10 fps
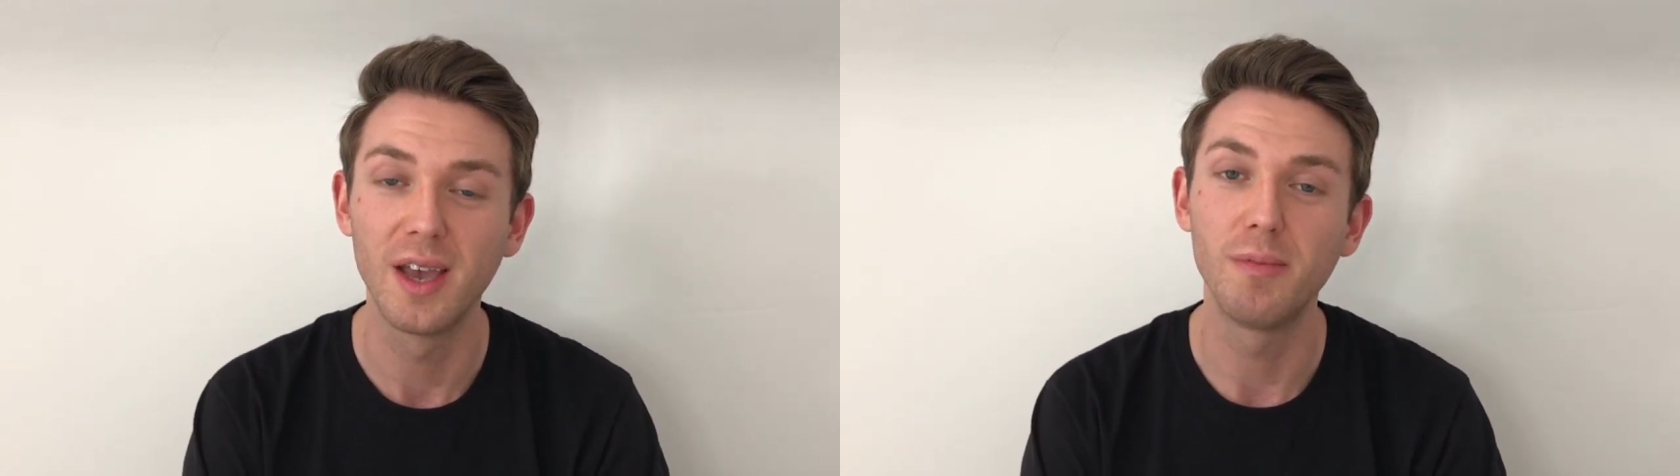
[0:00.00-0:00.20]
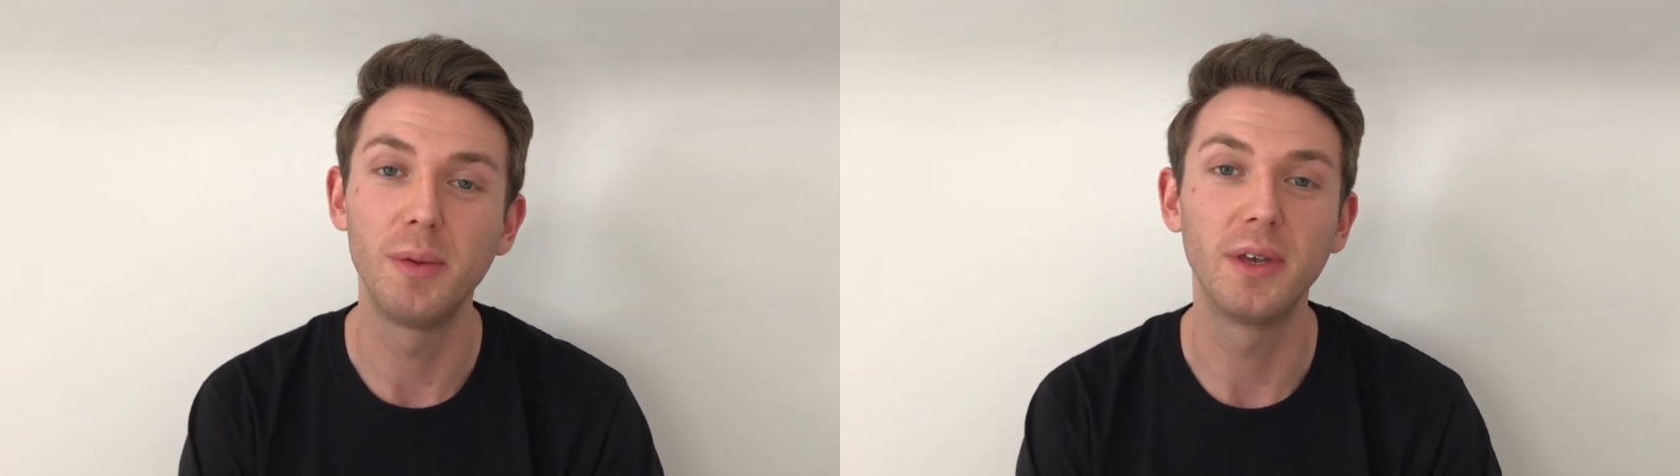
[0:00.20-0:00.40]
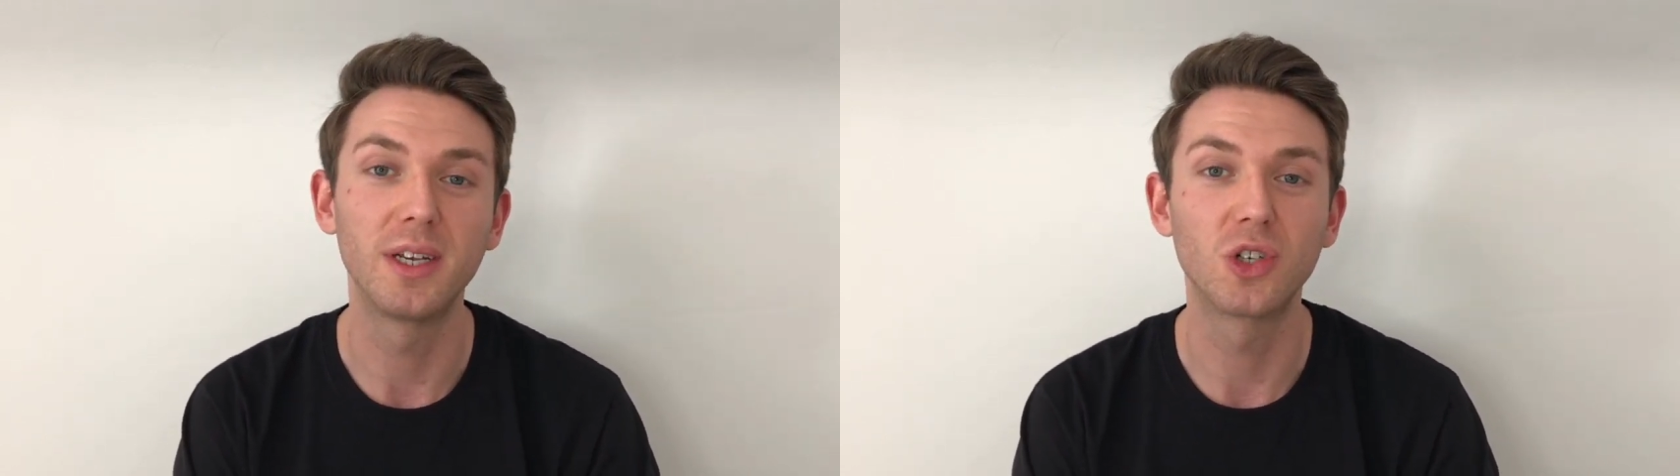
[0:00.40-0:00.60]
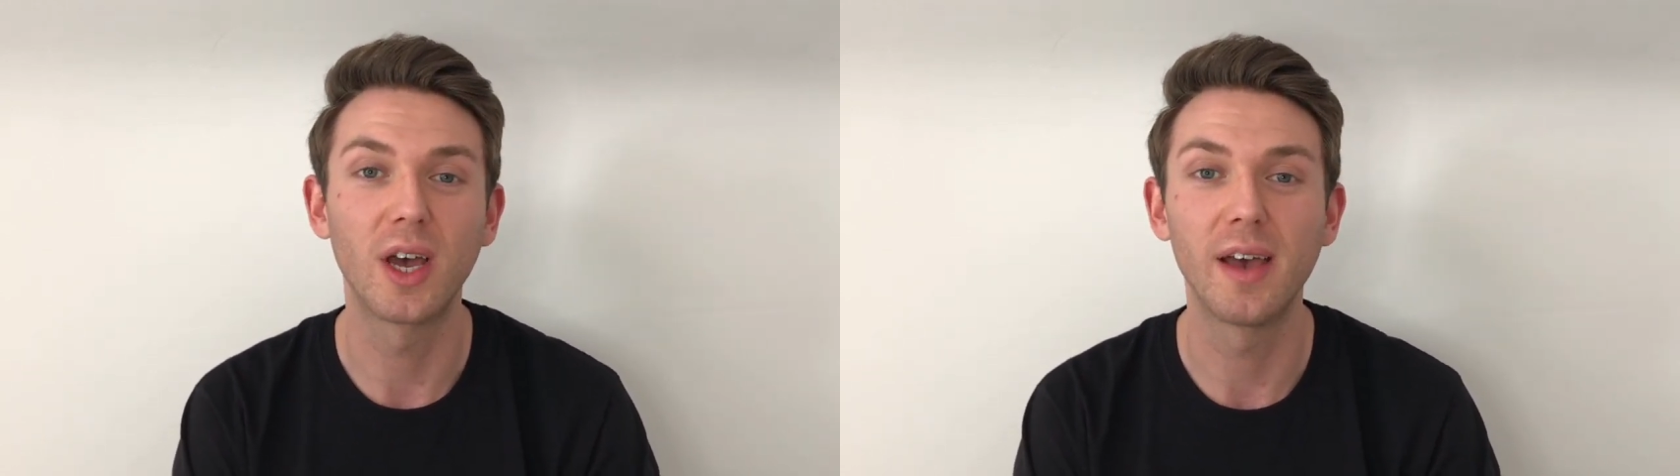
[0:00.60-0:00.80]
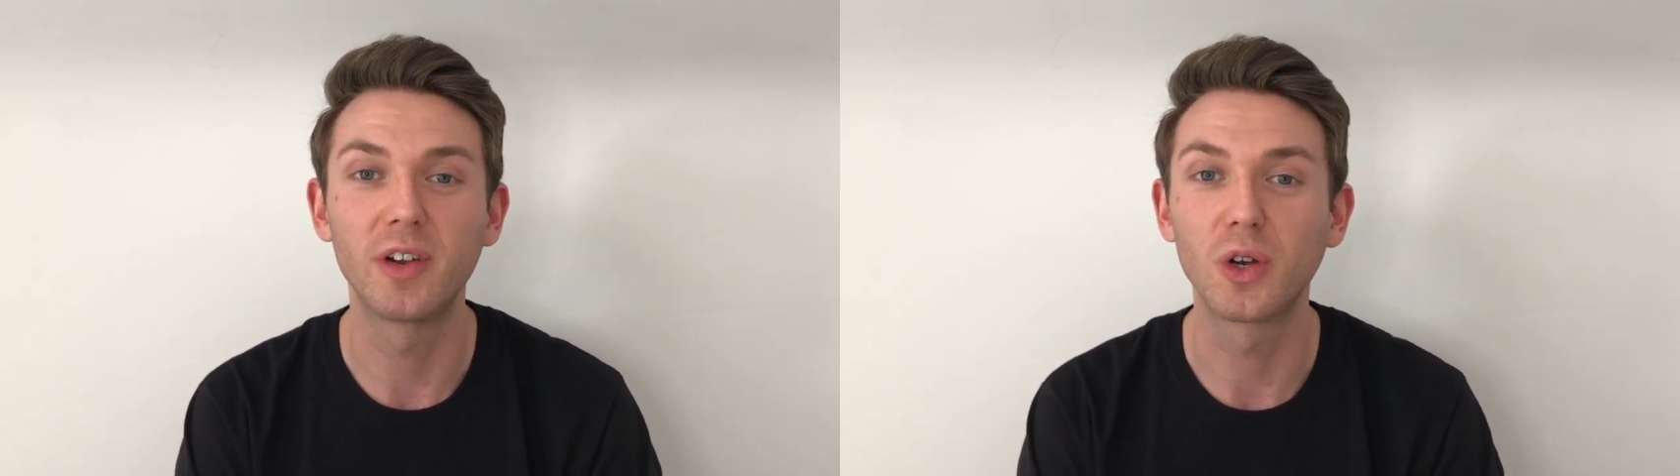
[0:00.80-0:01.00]
Maybe you can
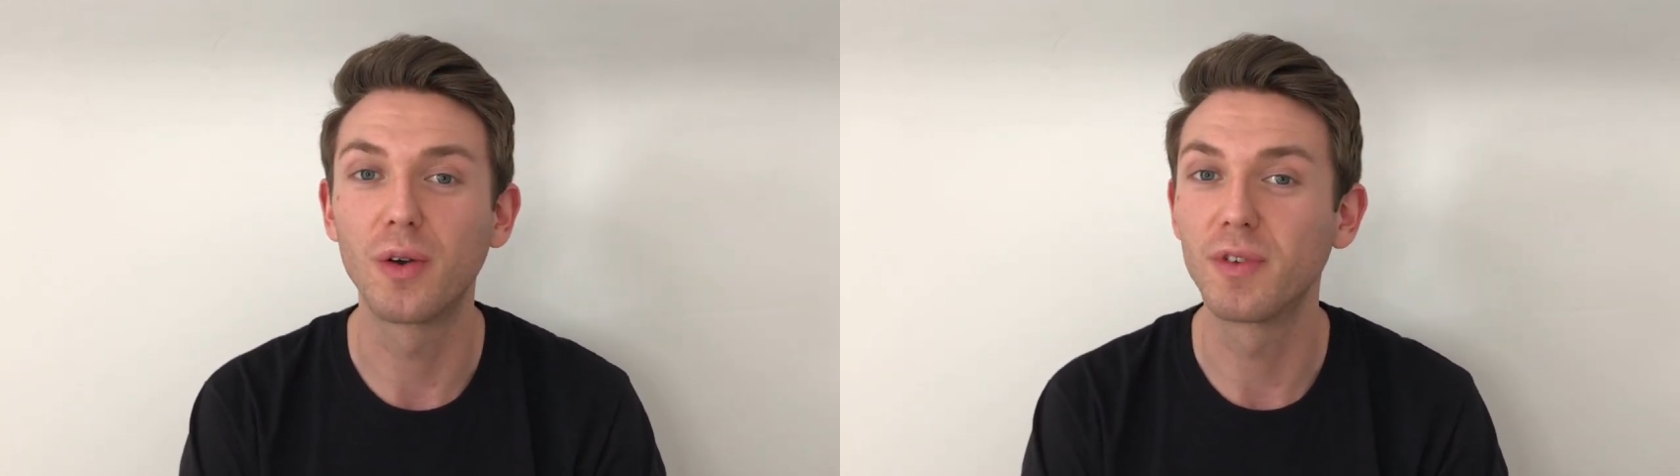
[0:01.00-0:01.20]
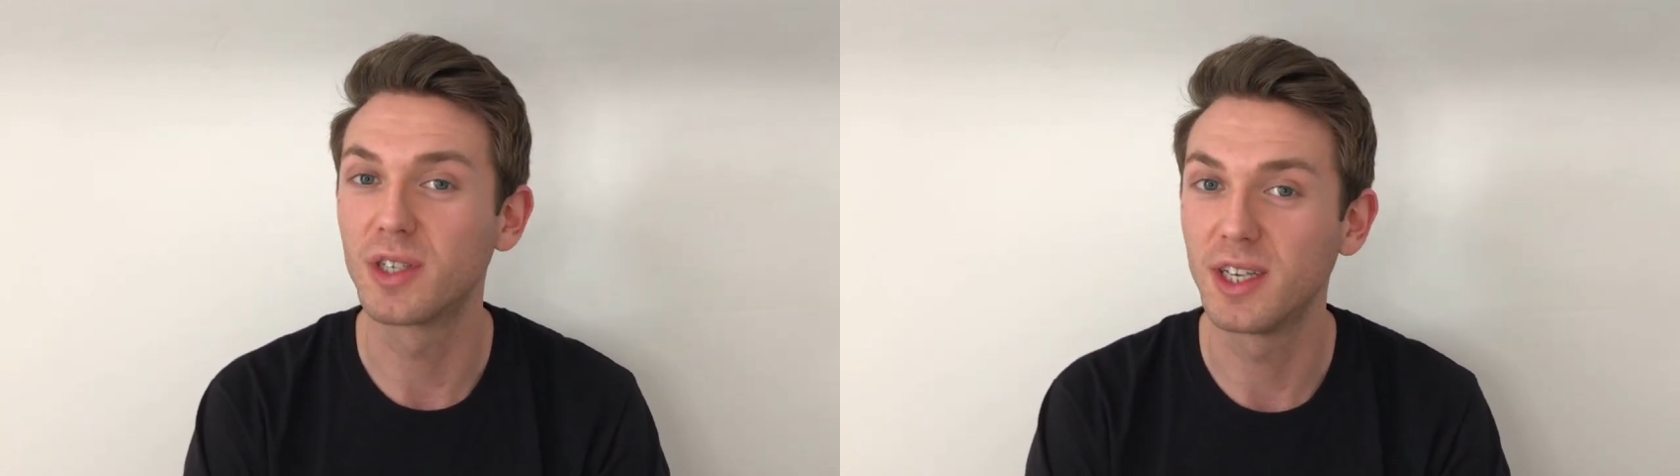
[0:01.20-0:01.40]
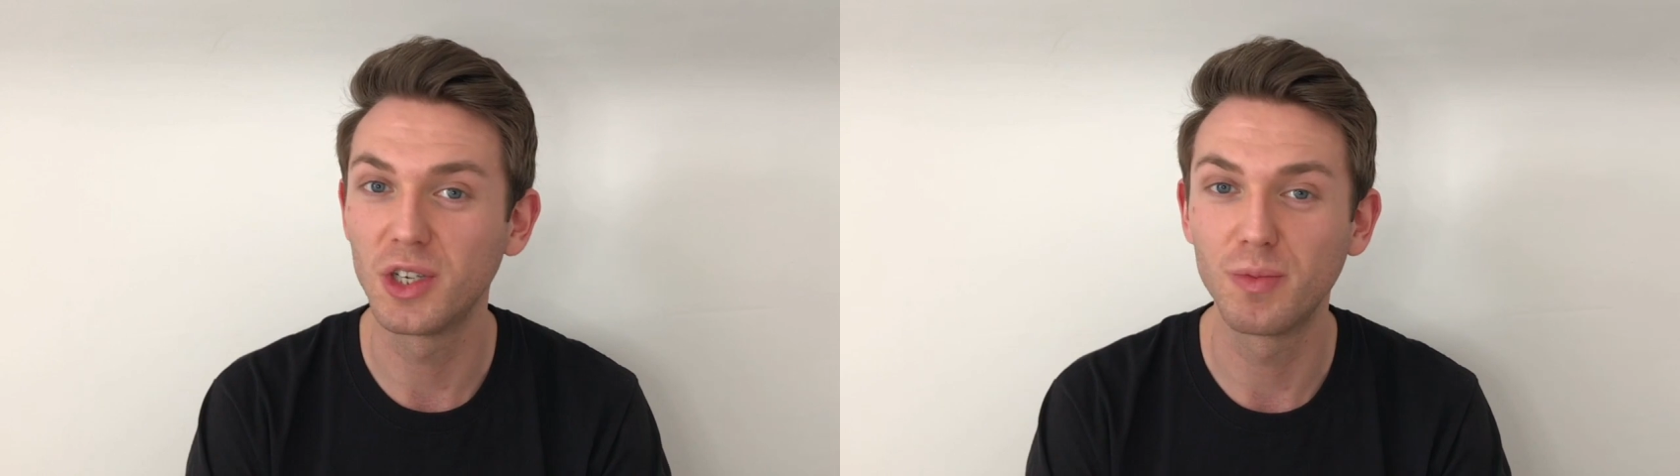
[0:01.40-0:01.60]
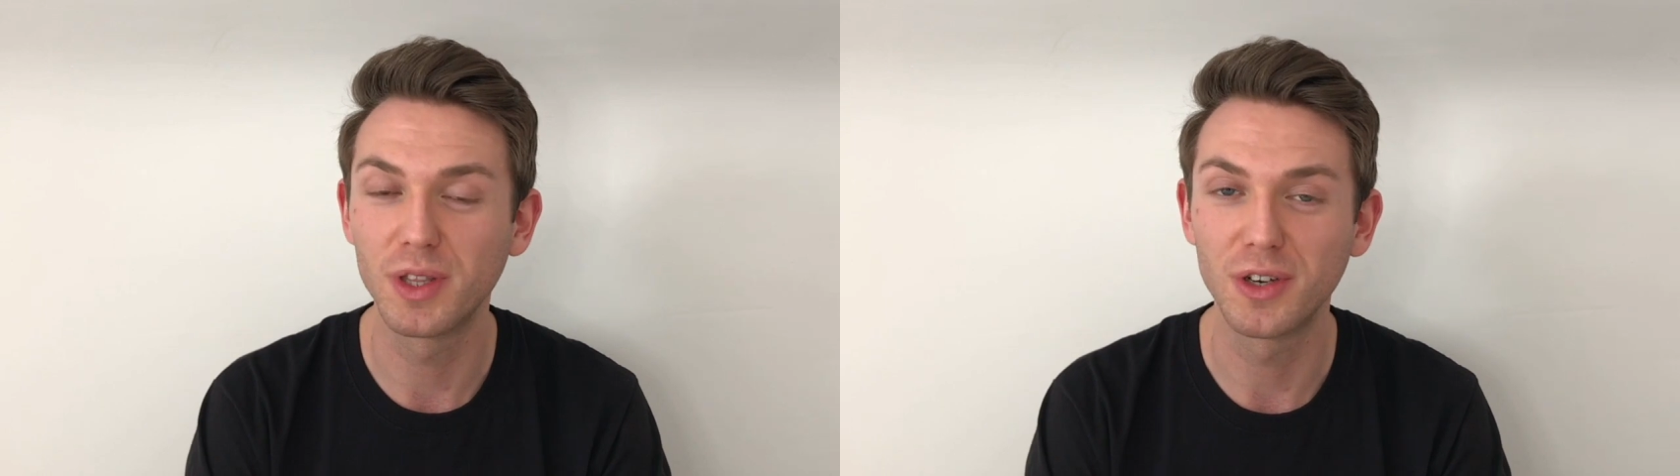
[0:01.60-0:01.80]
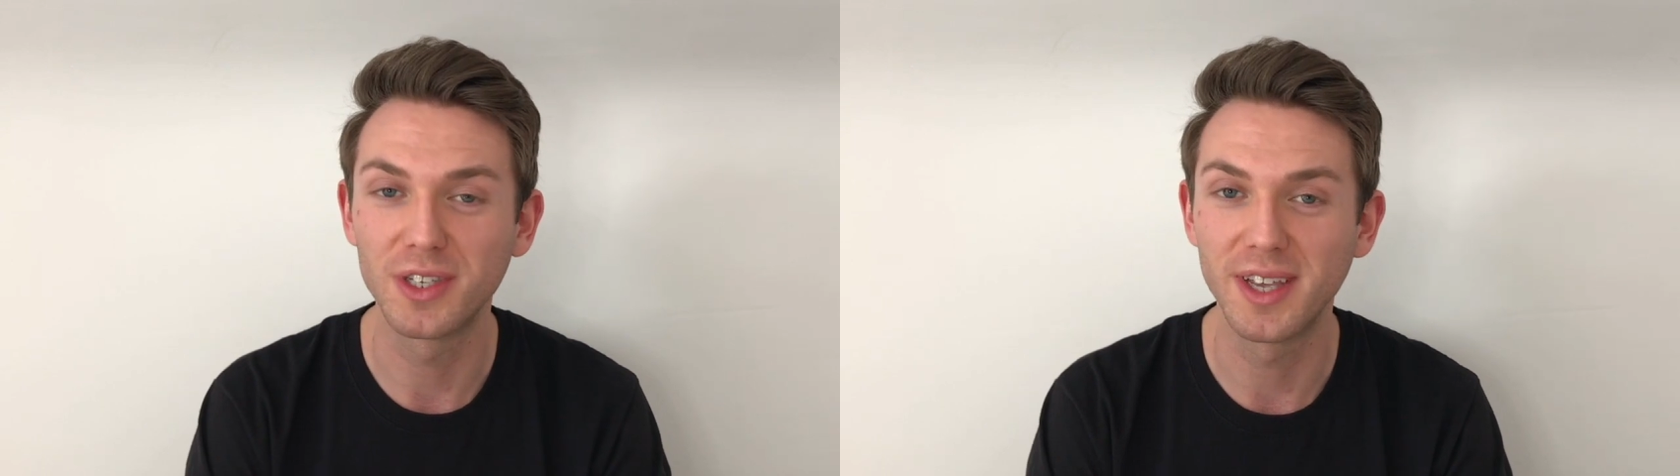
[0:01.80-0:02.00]
try having a conversation
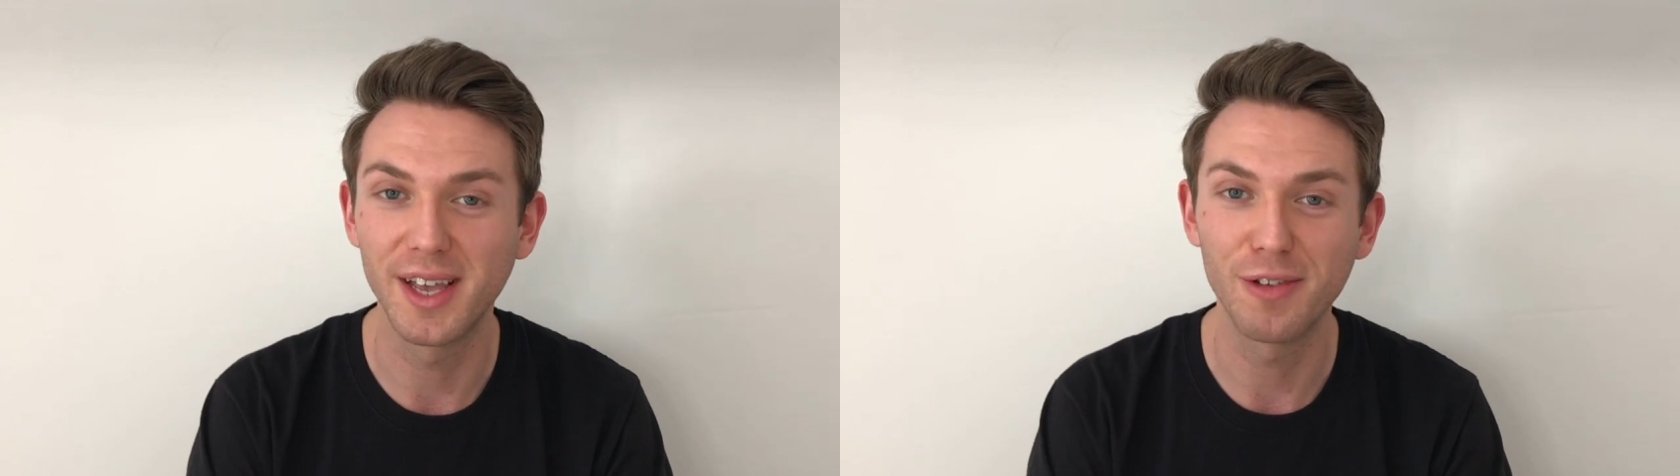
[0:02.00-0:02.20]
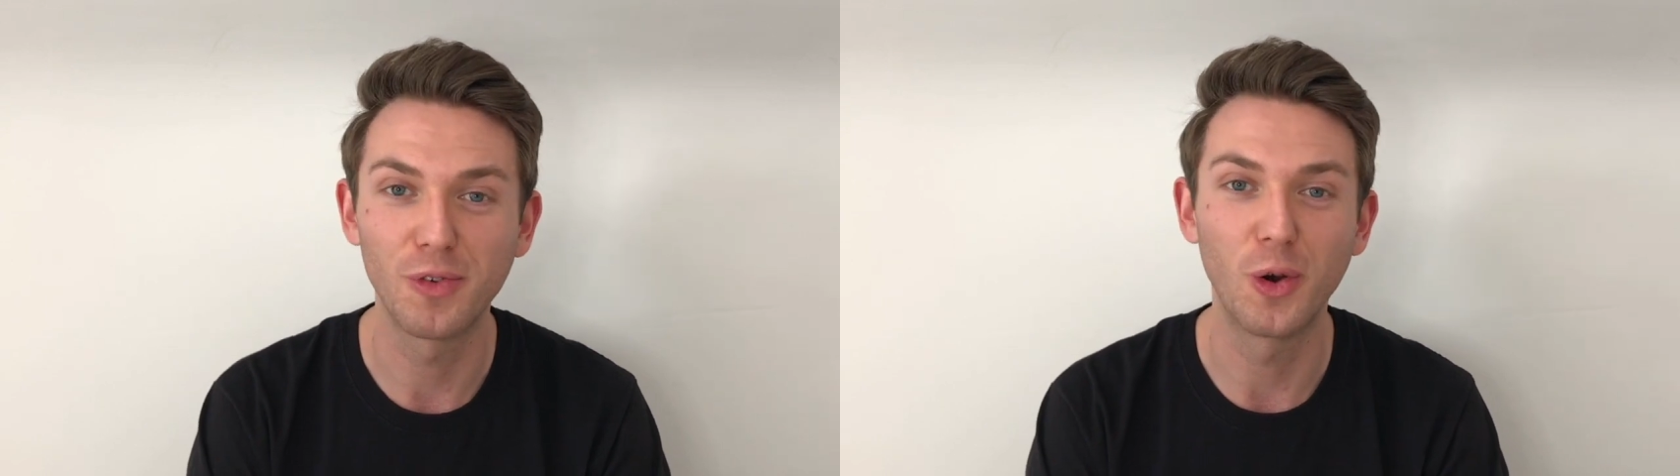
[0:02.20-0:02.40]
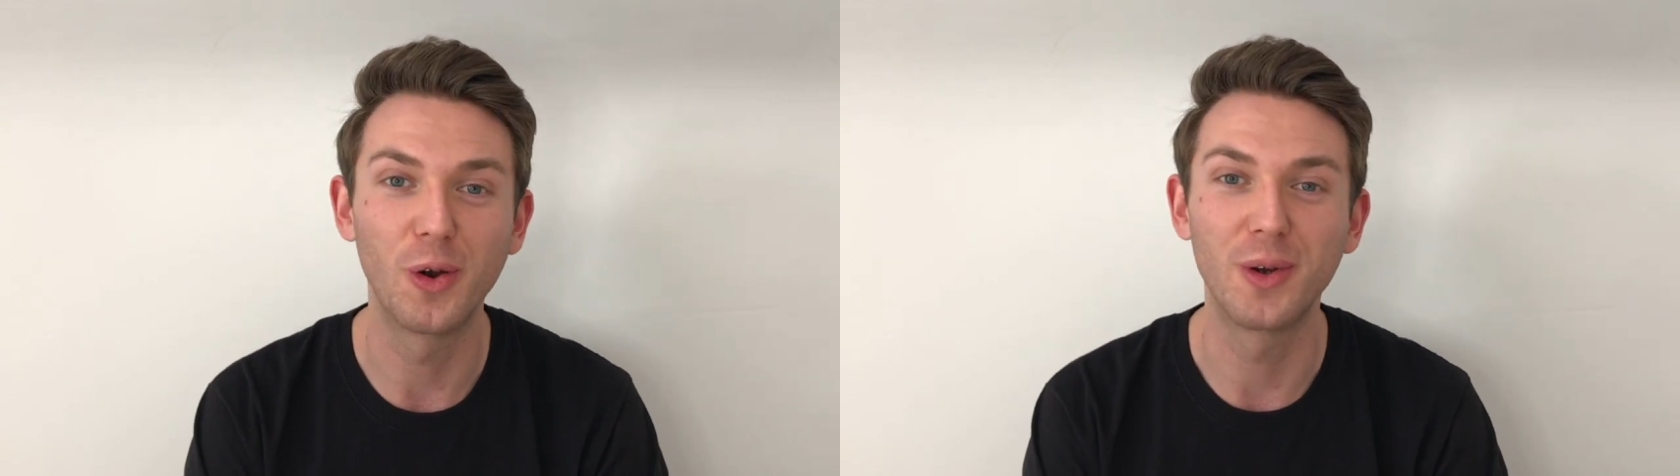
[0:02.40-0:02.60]
with yourself or